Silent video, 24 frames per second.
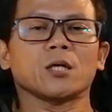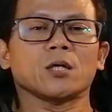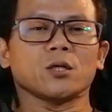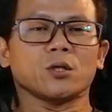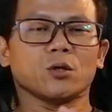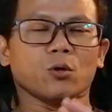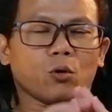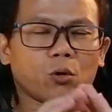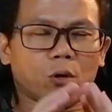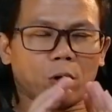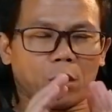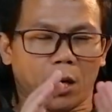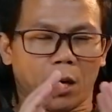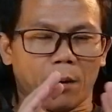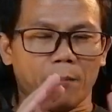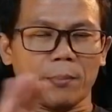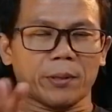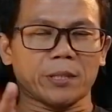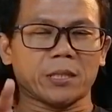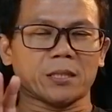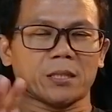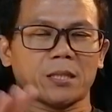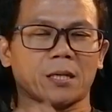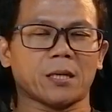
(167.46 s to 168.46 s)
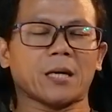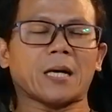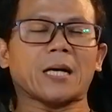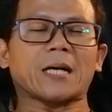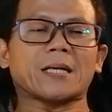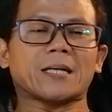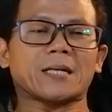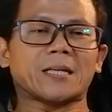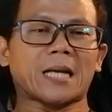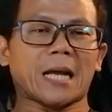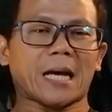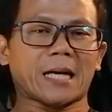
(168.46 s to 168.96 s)
your competitor
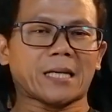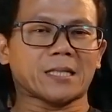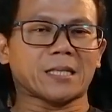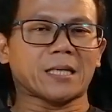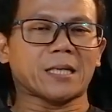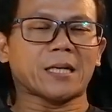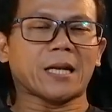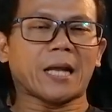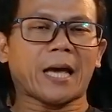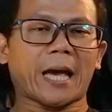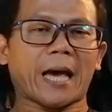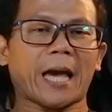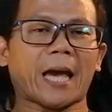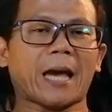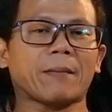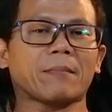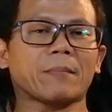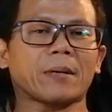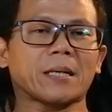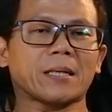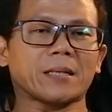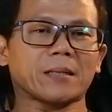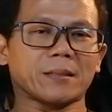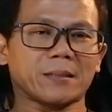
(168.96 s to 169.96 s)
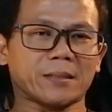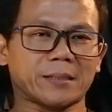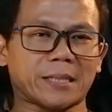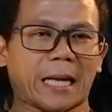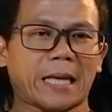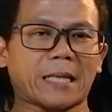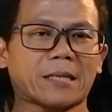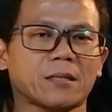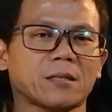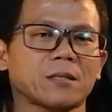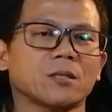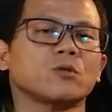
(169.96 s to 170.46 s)
doesn't have
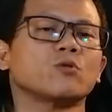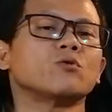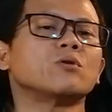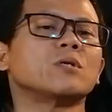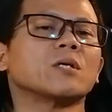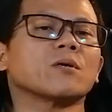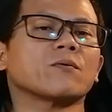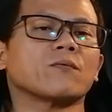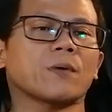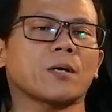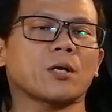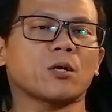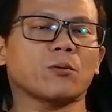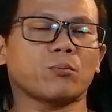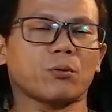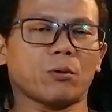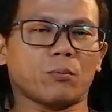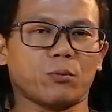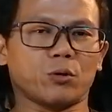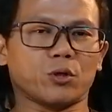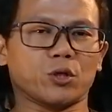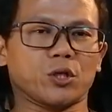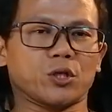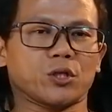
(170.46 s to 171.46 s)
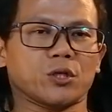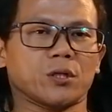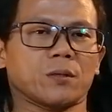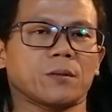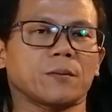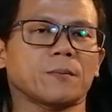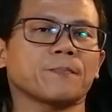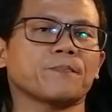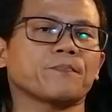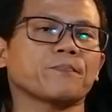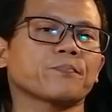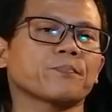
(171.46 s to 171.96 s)
that unique value
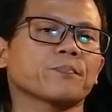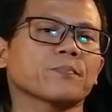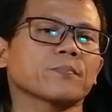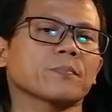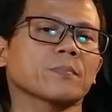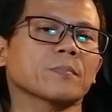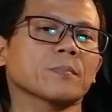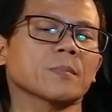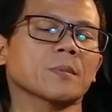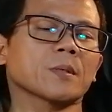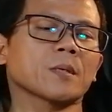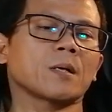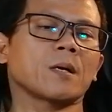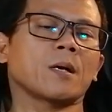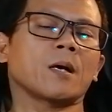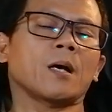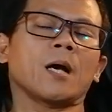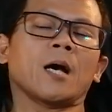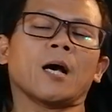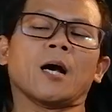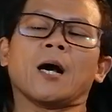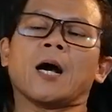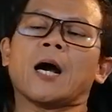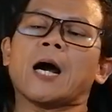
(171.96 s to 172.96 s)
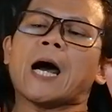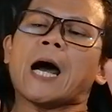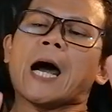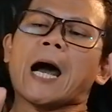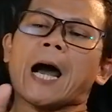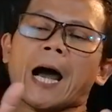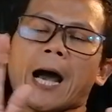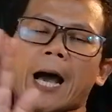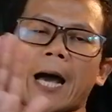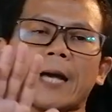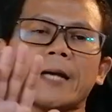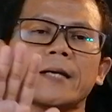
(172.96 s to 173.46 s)
proposition.
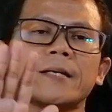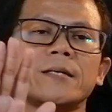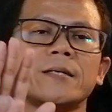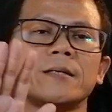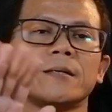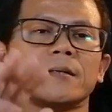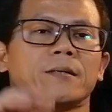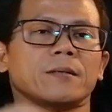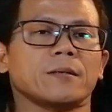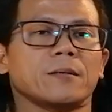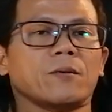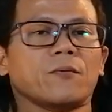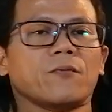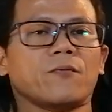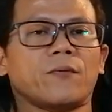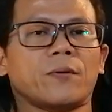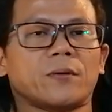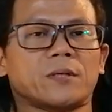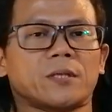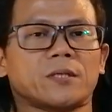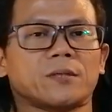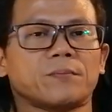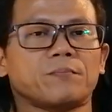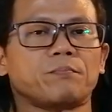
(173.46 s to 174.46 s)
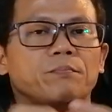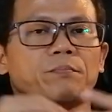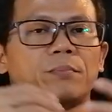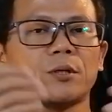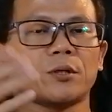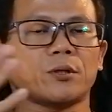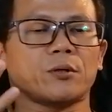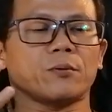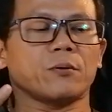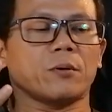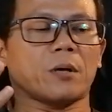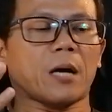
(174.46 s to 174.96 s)
Idea versus
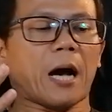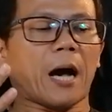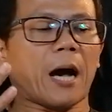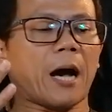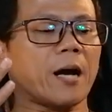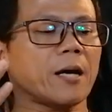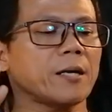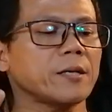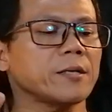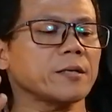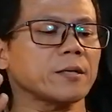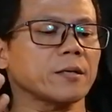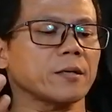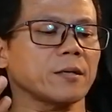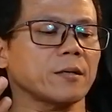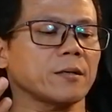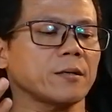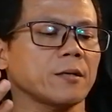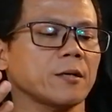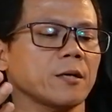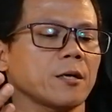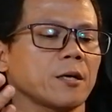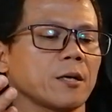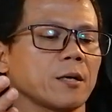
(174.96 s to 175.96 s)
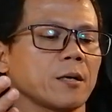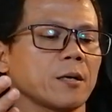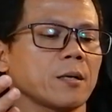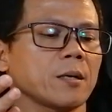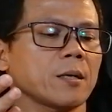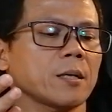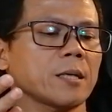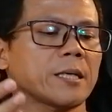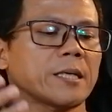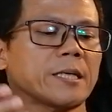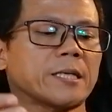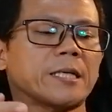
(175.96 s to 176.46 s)
business idea
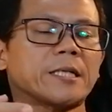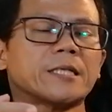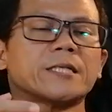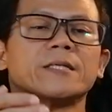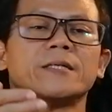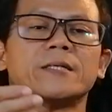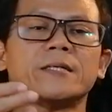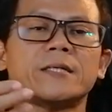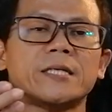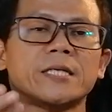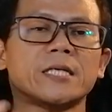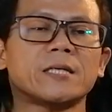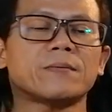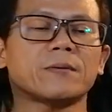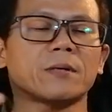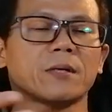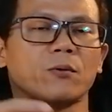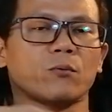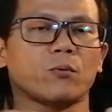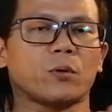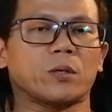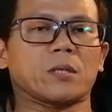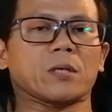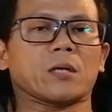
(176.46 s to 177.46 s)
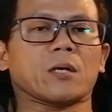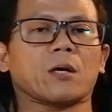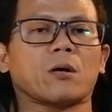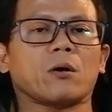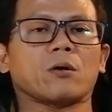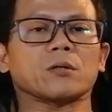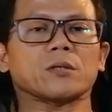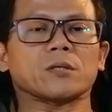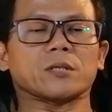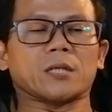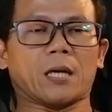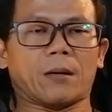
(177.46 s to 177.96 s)
is different with the
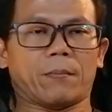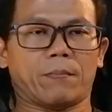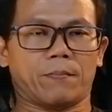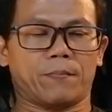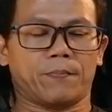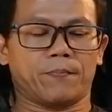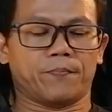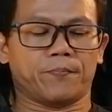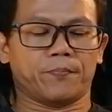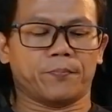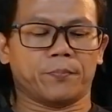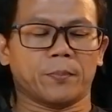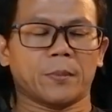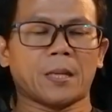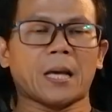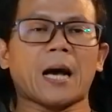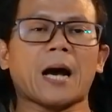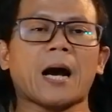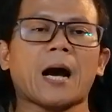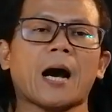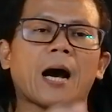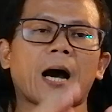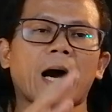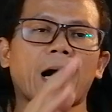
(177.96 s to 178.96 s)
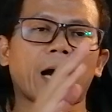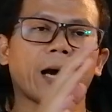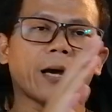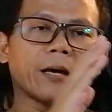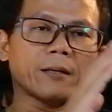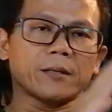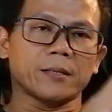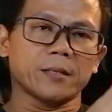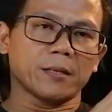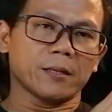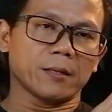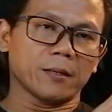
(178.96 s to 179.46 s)
concept.
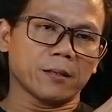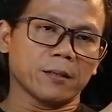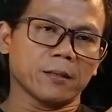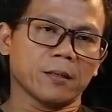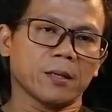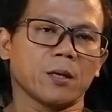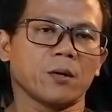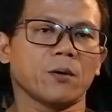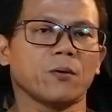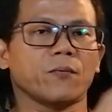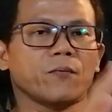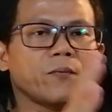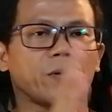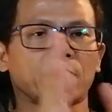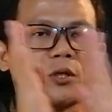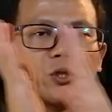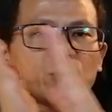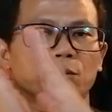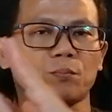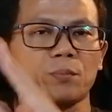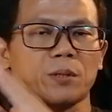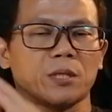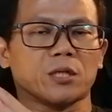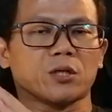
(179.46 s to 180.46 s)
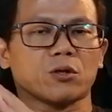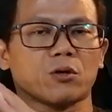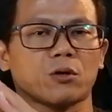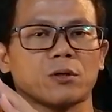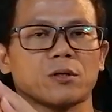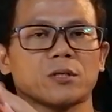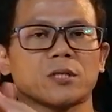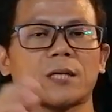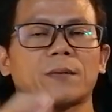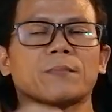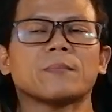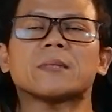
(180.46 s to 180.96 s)
Idea versus business
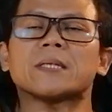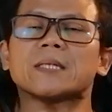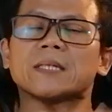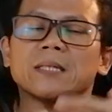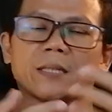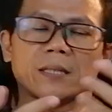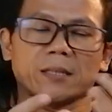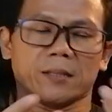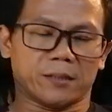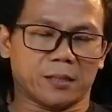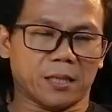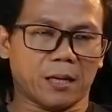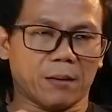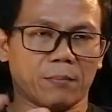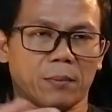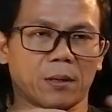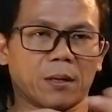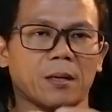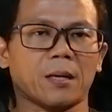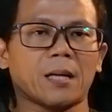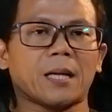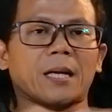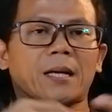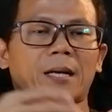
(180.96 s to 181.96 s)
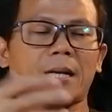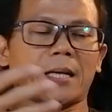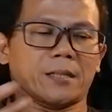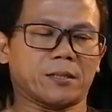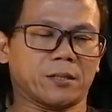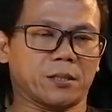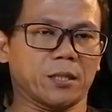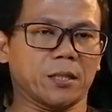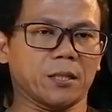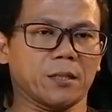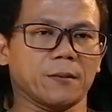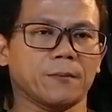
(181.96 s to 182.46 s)
concept example.
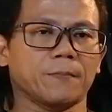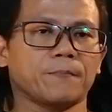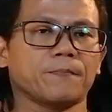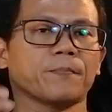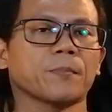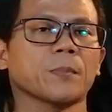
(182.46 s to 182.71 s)
Let's say